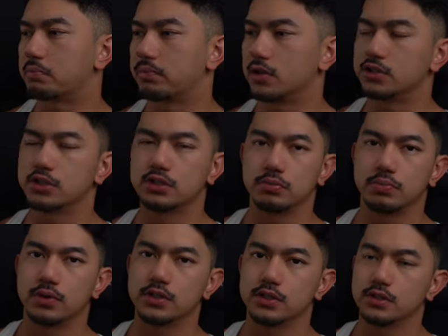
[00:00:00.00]
from person to
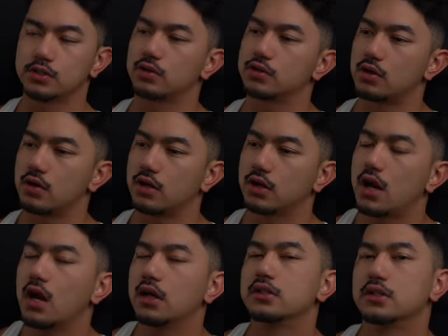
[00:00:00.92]
person, so it's
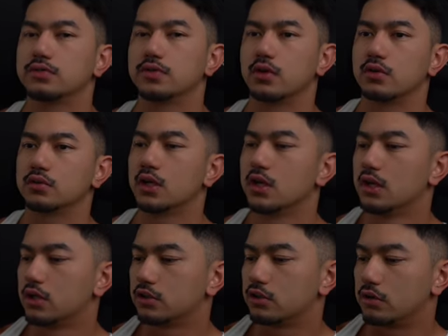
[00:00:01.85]
kind of difficult
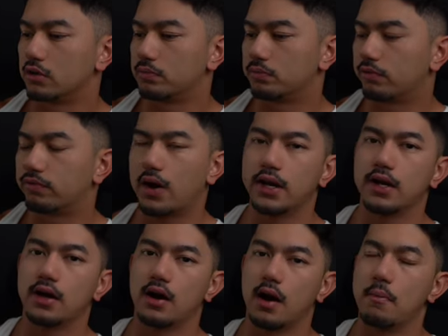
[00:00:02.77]
to
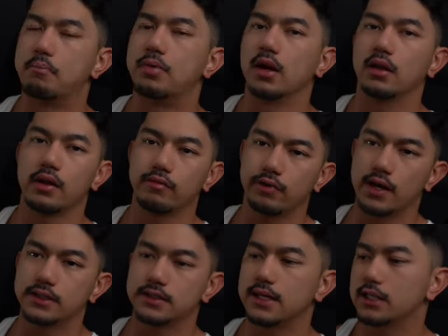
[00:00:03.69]
provide umbrella
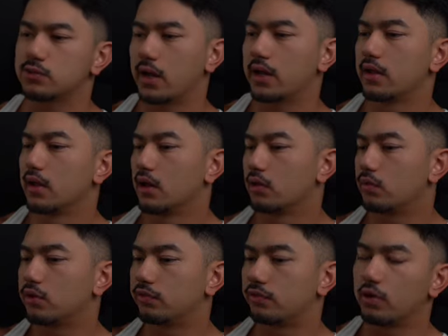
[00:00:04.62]
advice. And that's why
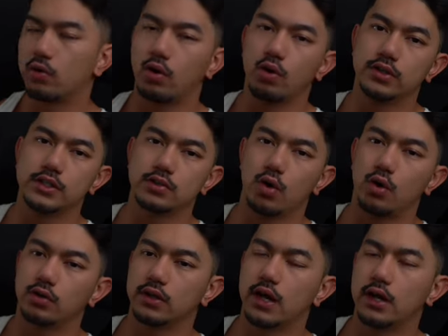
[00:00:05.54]
when you follow all these
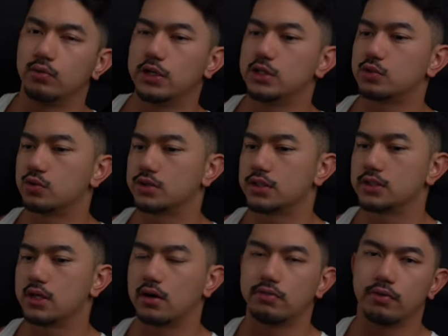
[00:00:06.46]
online
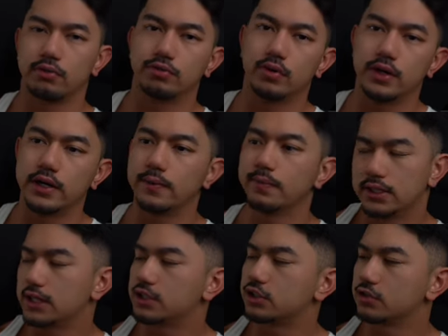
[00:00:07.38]
resources that are for free.
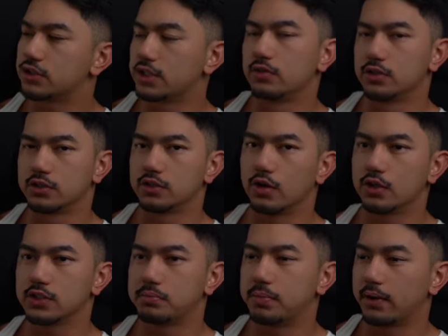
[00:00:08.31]
Yes, you'll see
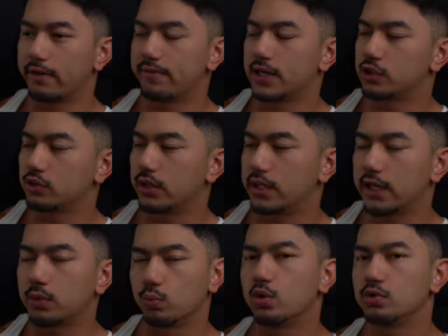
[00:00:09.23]
results, but eventually
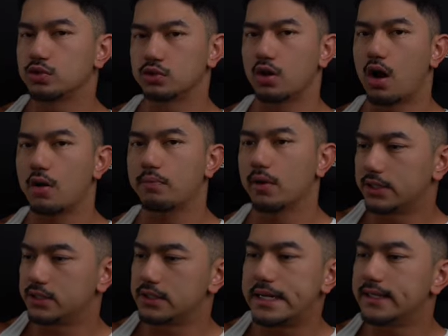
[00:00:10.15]
it will stop
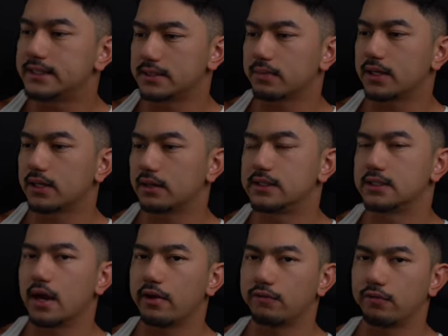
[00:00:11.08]
because you need something
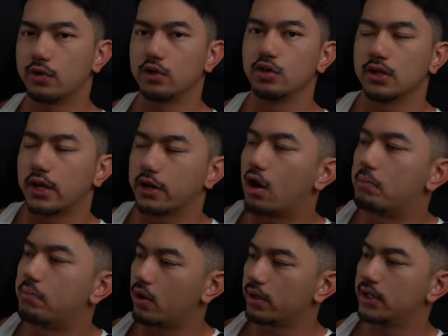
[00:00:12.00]
designed for you. Like our
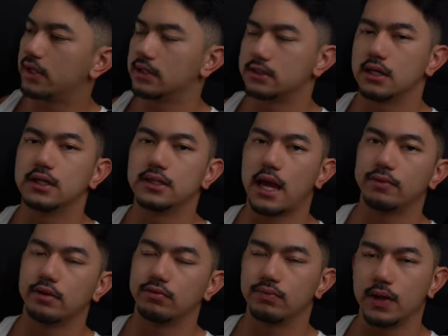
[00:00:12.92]
body is an
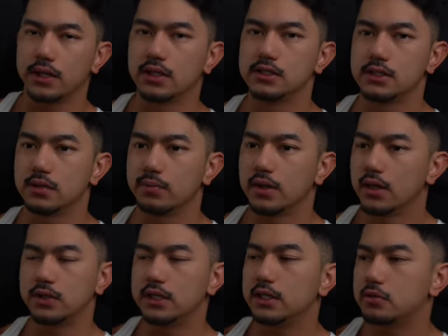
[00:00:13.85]
adaptive mechanism.
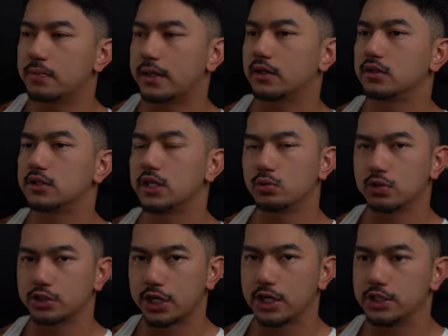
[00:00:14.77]
We need to make
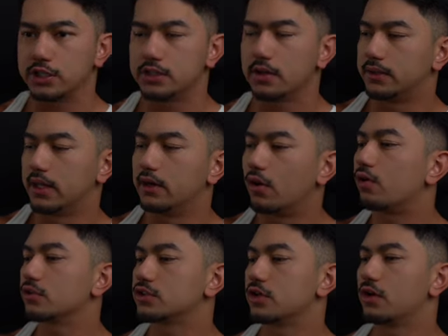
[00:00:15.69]
continual changes, but then
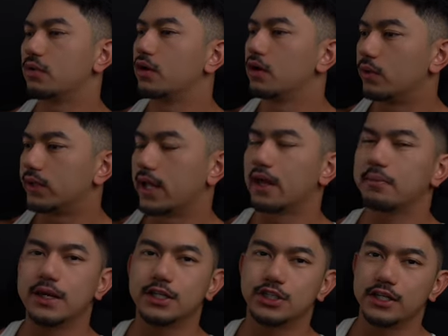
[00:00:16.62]
also we
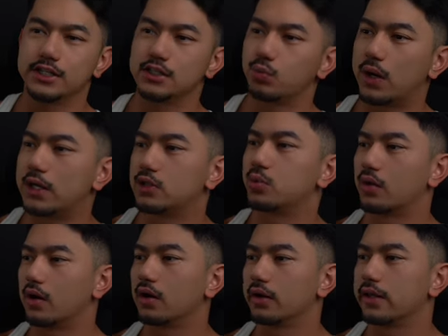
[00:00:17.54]
can make changes way
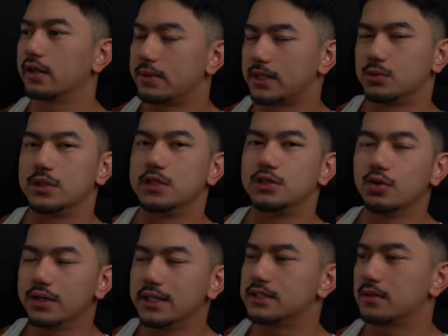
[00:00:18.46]
too early because we
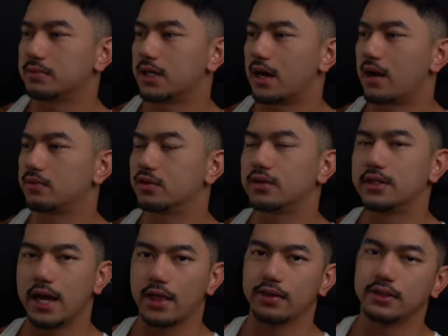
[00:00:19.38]
do need some time to
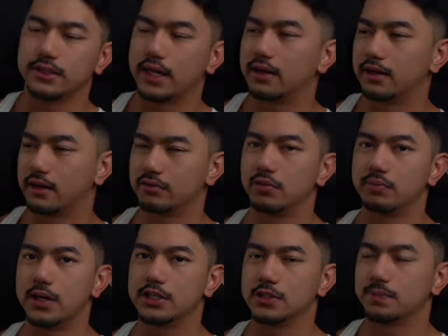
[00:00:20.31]
gather data and
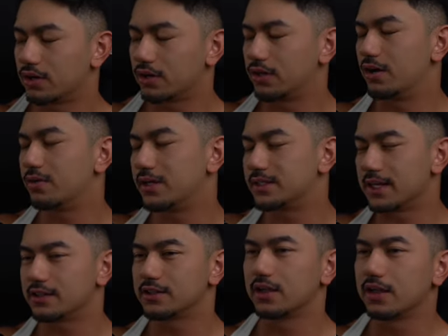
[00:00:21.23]
information. So I know it
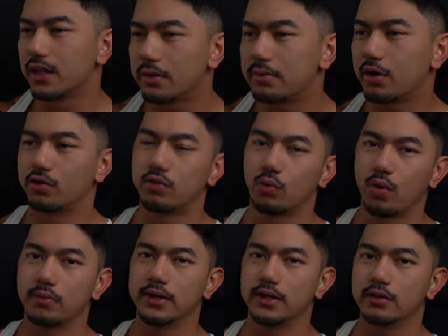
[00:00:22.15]
sounds a little bit
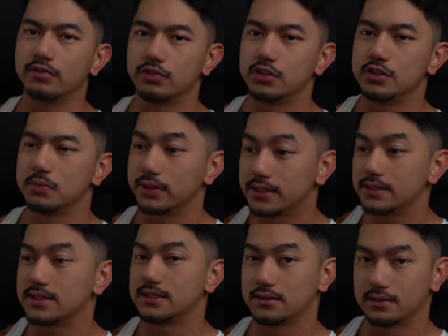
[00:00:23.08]
overwhelming and confusing, but
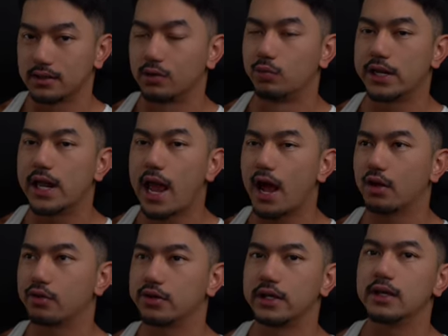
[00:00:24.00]
this is the
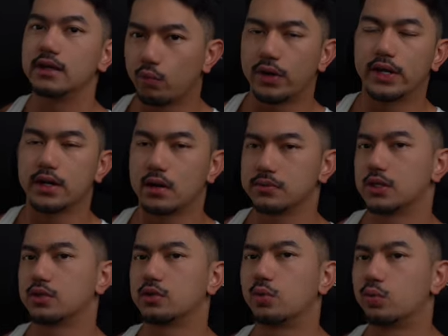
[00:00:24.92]
reality when it comes
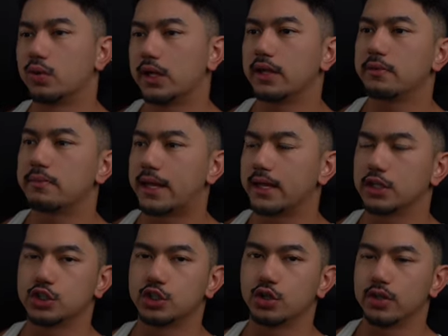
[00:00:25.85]
down to really
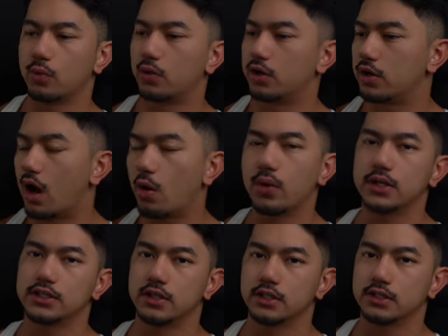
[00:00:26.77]
making sure that we're not
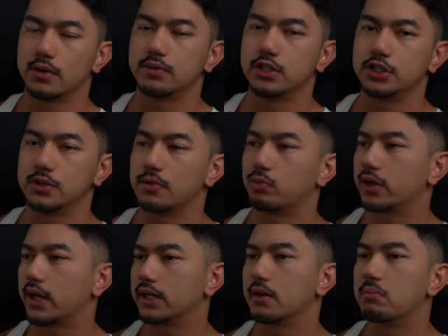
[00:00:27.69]
wasting our time in the gym and
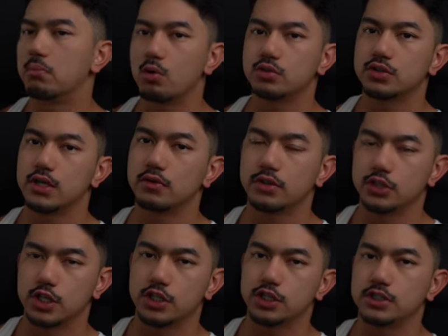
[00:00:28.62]
we're getting the most out of
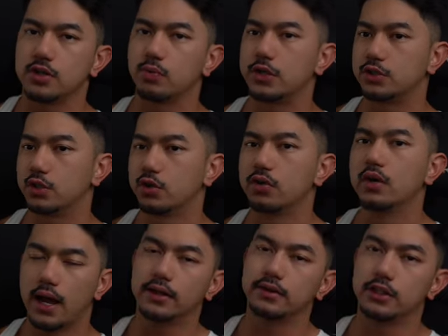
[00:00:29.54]
the sessions that we do
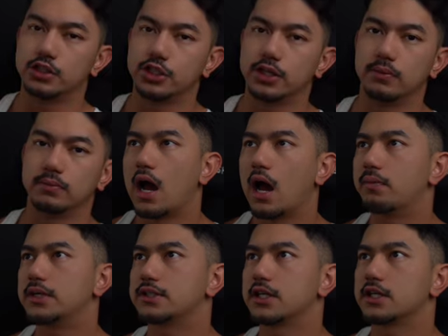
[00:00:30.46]
at the gym. How
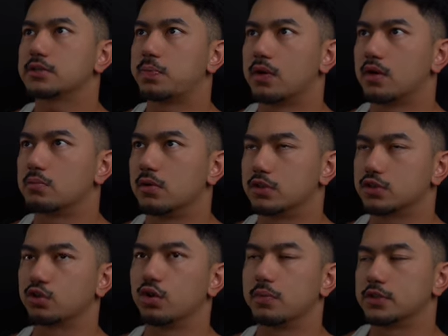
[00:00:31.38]
many sets per
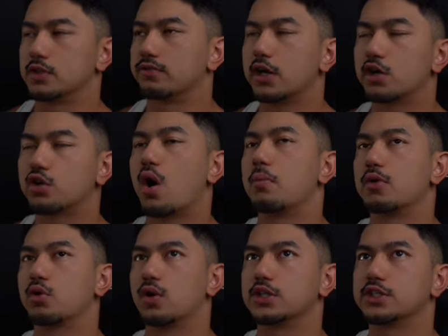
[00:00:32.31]
muscle group is a very
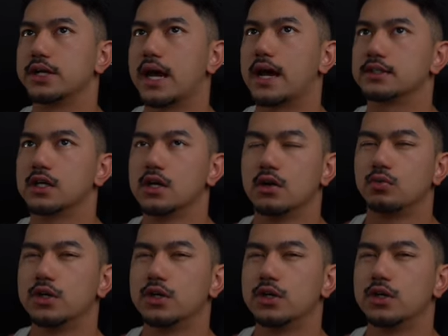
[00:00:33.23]
common question asked.